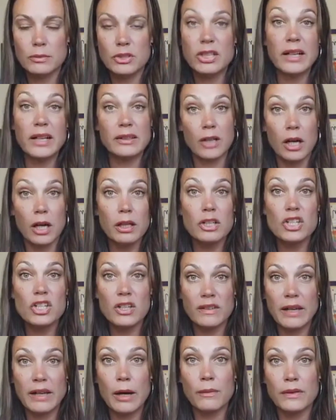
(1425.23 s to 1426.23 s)

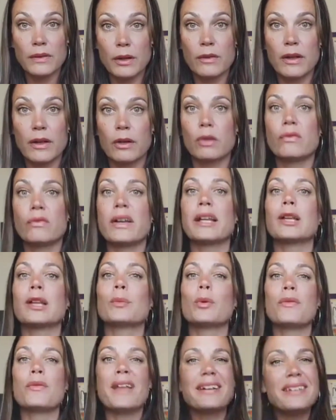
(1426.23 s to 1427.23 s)
technologies out there that are
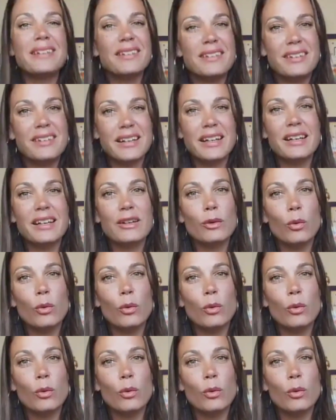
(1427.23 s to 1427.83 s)
available that sync